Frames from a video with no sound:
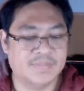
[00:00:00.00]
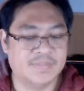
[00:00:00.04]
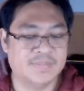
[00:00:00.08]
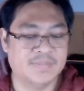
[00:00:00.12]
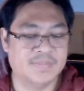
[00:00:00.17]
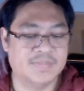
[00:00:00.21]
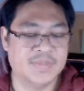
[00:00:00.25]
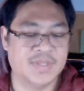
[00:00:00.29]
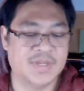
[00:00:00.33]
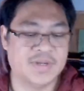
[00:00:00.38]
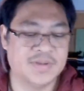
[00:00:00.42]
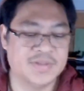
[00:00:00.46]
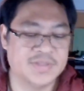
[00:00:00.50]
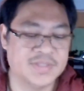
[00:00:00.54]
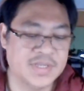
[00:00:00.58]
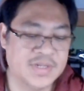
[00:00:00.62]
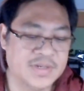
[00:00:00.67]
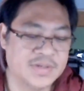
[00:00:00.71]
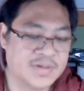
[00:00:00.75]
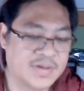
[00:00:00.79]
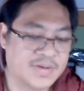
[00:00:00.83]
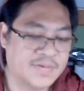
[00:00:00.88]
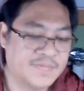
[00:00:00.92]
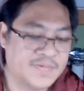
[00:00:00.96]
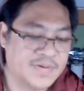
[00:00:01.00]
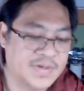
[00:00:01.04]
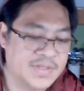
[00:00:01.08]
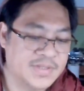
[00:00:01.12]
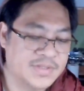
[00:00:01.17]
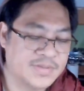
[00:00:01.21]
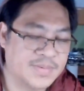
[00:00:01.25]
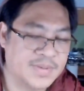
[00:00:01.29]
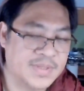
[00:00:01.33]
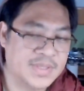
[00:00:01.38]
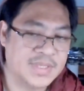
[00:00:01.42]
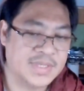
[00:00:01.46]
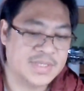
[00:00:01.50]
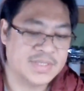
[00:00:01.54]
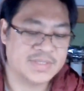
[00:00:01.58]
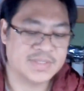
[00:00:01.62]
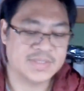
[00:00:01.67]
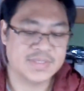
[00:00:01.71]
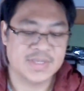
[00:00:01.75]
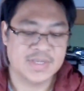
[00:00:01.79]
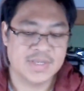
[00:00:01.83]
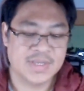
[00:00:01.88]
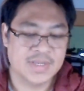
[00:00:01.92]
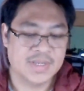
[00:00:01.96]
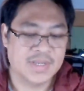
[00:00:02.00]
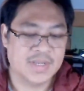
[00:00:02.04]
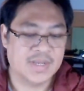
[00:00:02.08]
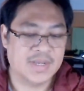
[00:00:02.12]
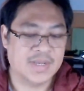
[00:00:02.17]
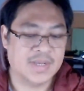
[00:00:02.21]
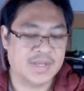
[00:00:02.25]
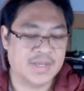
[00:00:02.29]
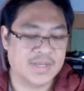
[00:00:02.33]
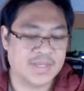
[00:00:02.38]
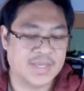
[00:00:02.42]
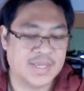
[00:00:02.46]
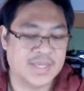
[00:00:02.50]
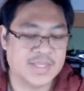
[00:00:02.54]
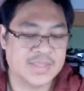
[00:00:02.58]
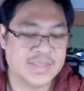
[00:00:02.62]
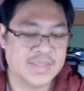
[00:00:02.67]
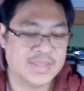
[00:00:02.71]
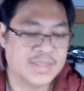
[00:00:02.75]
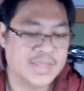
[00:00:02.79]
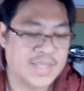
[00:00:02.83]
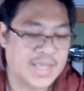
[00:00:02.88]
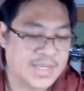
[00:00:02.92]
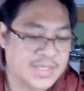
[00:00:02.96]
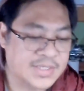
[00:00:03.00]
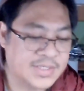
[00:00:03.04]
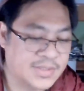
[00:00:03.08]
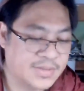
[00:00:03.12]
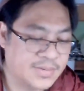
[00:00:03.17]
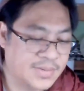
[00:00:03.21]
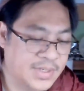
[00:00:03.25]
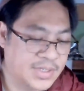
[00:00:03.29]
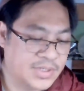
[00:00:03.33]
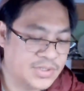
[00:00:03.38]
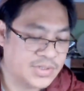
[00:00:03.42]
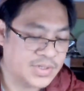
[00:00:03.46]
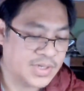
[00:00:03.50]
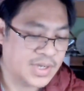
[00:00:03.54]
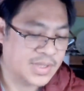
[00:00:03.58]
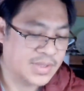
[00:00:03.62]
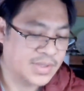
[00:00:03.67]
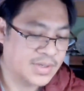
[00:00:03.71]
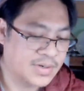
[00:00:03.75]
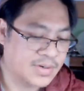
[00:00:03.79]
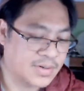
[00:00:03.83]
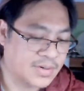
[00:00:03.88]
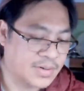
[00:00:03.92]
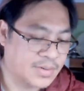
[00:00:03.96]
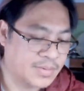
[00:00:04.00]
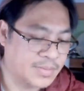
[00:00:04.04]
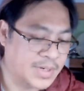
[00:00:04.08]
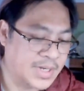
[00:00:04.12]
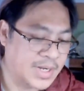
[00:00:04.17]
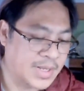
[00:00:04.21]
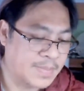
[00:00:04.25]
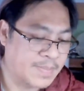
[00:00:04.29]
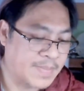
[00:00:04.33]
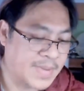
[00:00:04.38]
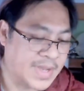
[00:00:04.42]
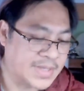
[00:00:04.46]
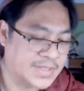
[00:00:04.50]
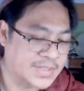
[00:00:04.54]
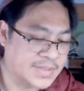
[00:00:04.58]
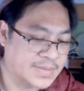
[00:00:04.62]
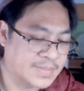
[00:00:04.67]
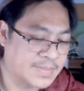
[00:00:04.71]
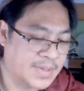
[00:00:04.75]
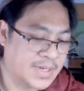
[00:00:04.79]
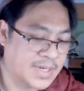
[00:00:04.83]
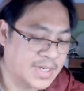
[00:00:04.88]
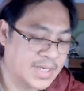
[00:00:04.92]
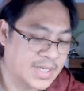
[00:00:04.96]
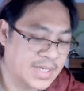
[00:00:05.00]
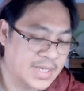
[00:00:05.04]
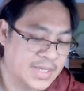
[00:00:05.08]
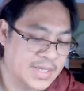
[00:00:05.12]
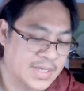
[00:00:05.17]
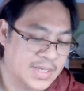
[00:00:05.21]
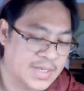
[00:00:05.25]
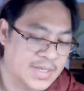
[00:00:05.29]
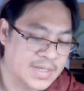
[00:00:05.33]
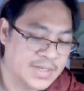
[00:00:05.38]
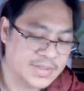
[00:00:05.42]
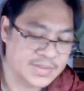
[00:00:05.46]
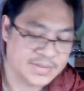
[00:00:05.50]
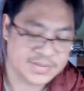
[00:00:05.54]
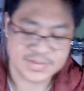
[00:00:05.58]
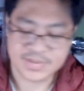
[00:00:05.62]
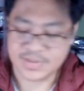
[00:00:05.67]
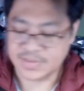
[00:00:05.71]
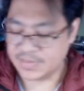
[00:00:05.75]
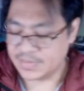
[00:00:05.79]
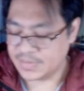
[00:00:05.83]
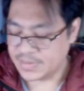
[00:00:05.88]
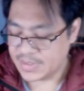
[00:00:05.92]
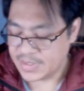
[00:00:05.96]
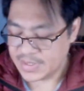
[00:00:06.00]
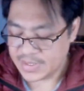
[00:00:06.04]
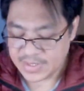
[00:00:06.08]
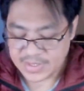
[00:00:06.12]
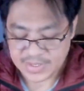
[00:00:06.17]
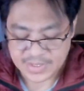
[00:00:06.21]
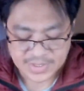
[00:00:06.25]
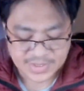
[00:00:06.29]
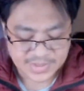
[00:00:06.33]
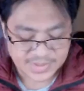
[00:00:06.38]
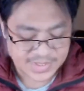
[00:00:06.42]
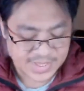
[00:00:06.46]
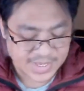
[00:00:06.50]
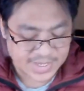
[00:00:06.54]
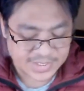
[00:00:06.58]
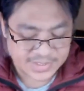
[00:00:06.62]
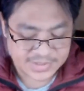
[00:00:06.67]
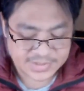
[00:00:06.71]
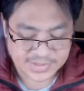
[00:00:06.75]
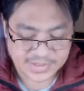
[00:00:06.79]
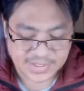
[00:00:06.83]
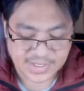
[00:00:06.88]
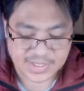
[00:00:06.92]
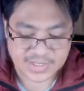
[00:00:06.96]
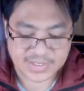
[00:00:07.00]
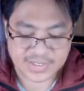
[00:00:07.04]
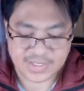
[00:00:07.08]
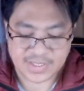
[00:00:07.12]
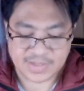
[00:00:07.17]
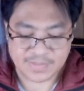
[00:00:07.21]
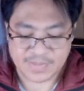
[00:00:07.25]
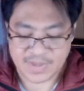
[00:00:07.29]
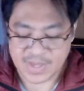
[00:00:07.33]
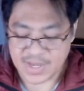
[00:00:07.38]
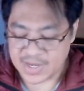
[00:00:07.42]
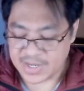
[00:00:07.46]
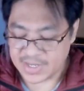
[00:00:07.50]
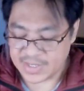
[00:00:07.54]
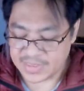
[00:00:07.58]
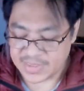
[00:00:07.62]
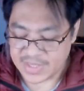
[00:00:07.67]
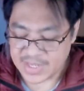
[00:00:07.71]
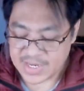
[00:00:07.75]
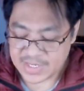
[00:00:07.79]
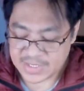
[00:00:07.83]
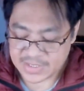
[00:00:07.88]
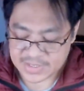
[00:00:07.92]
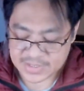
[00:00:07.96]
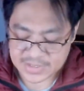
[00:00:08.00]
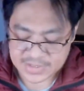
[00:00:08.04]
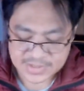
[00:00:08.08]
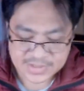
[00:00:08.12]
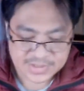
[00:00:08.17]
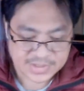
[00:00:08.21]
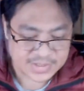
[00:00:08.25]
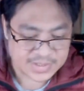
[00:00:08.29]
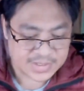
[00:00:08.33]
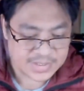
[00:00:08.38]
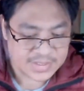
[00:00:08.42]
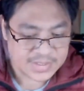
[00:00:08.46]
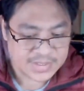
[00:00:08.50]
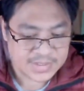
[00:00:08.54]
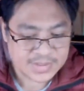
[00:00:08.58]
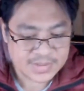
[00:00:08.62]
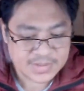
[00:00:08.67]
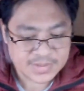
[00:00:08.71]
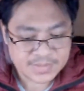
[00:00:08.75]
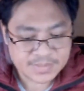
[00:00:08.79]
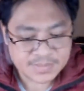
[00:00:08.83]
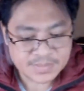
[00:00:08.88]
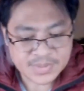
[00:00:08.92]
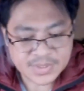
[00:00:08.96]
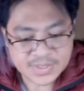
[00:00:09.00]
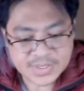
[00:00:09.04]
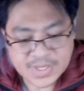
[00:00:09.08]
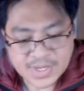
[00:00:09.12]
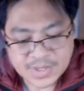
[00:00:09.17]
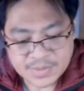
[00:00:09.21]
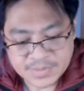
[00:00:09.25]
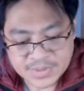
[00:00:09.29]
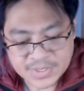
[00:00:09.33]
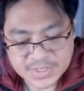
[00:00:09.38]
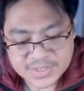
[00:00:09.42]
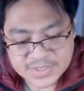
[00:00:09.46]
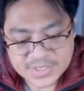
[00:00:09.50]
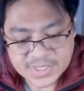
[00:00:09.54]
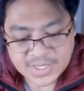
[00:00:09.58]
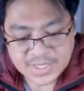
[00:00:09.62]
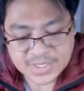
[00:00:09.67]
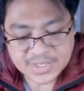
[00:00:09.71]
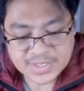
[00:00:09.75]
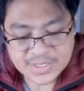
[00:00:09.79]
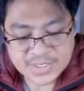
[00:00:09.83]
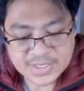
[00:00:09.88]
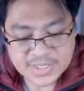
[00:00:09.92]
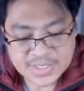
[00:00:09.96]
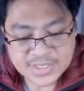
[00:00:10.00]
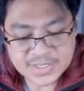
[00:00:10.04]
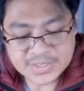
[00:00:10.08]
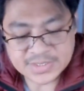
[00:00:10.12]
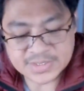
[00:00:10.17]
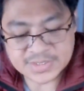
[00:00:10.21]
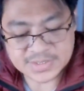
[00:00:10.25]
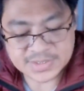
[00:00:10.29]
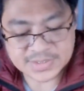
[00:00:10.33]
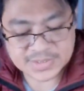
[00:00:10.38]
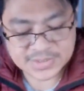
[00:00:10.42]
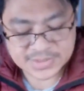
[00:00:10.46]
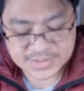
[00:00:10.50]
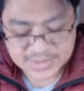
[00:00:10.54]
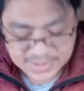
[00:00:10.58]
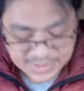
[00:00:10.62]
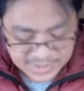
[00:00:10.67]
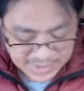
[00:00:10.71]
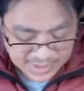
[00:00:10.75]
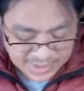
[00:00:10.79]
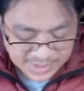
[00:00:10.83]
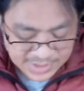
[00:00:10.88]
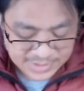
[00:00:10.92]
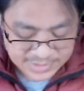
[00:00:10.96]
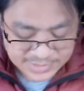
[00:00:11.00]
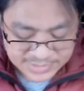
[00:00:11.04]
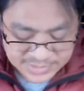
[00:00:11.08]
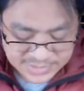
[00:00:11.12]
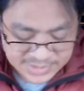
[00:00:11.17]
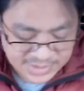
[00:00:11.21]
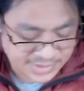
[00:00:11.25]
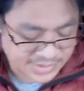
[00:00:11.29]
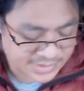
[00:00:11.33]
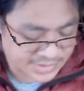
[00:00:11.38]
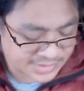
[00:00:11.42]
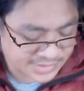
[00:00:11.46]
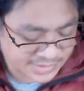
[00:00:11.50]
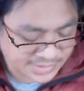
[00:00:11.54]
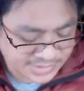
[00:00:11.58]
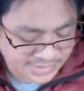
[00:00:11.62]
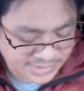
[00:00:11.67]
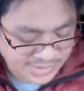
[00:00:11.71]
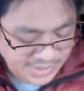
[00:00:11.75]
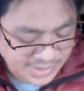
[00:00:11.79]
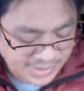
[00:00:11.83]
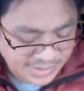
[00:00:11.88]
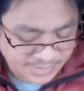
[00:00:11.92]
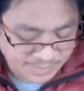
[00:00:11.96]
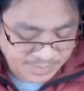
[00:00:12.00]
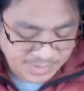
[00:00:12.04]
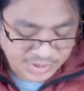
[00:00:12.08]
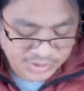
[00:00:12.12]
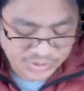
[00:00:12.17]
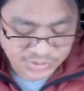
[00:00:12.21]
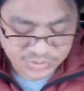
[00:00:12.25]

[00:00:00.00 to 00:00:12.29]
there is interference when this get next to each other or when it passes by. So that is the idea behind that. But I want to take this and set this aside and make sure